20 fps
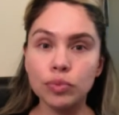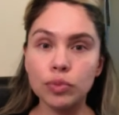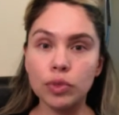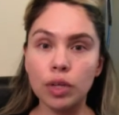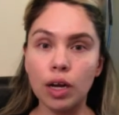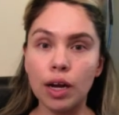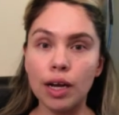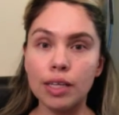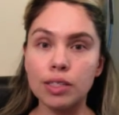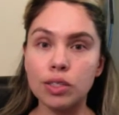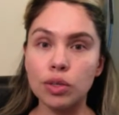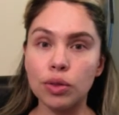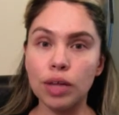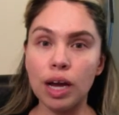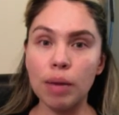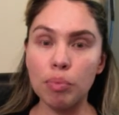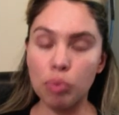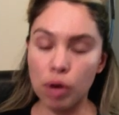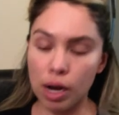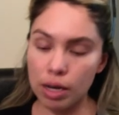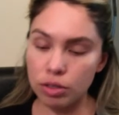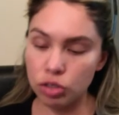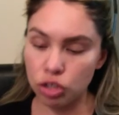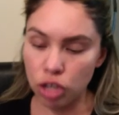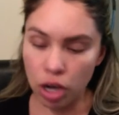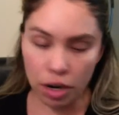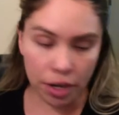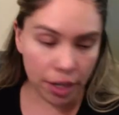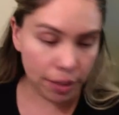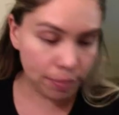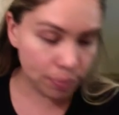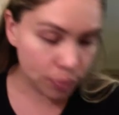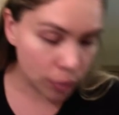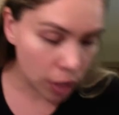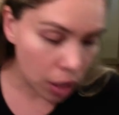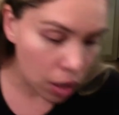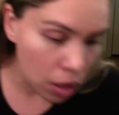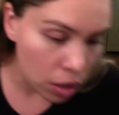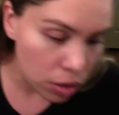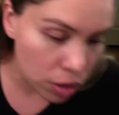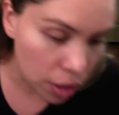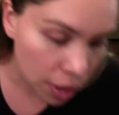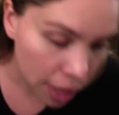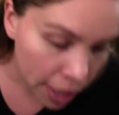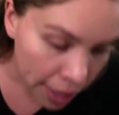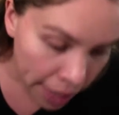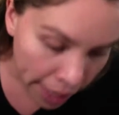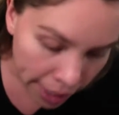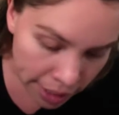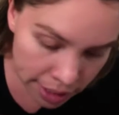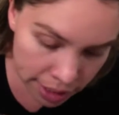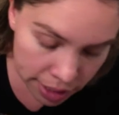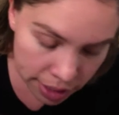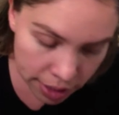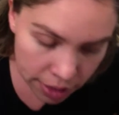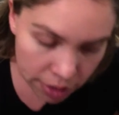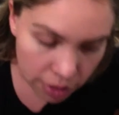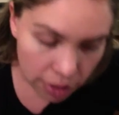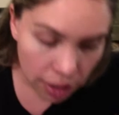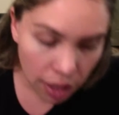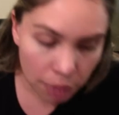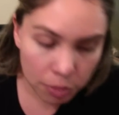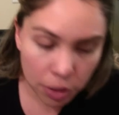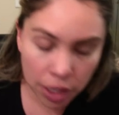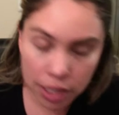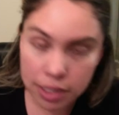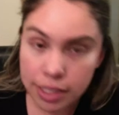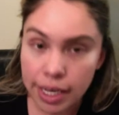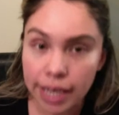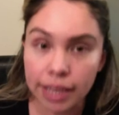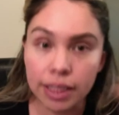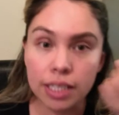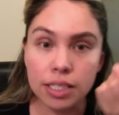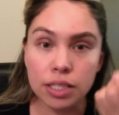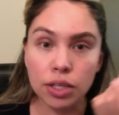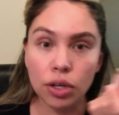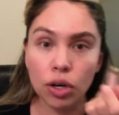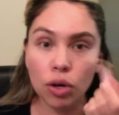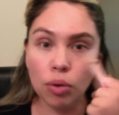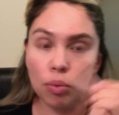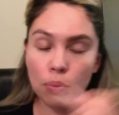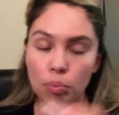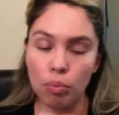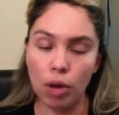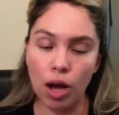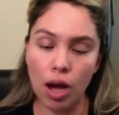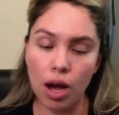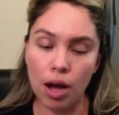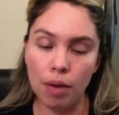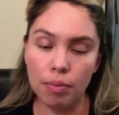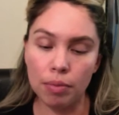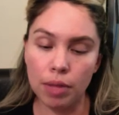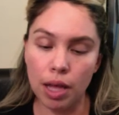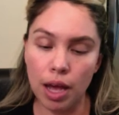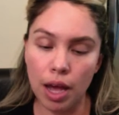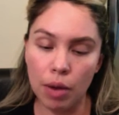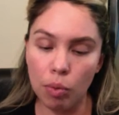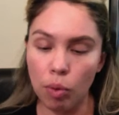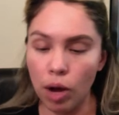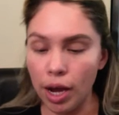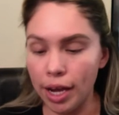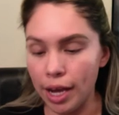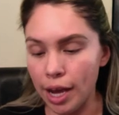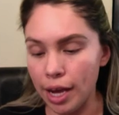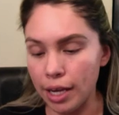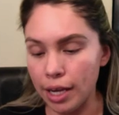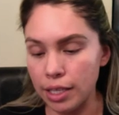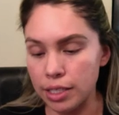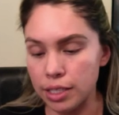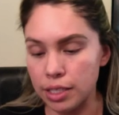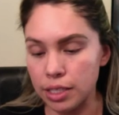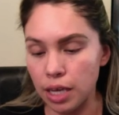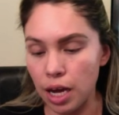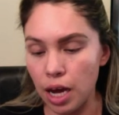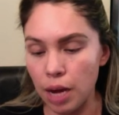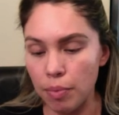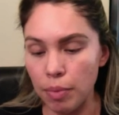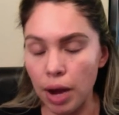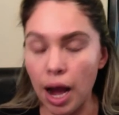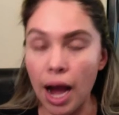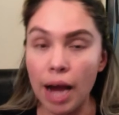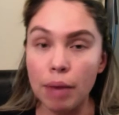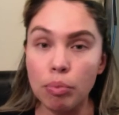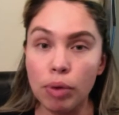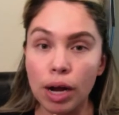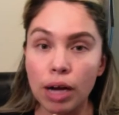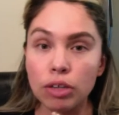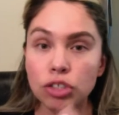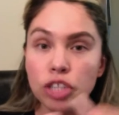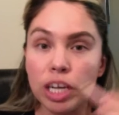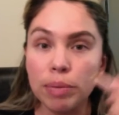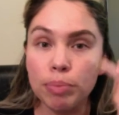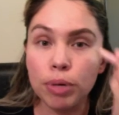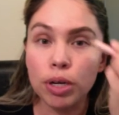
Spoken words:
Alright, so that brow's drawn in. So then next, I'm going to take this little NYX eyebrow shaper.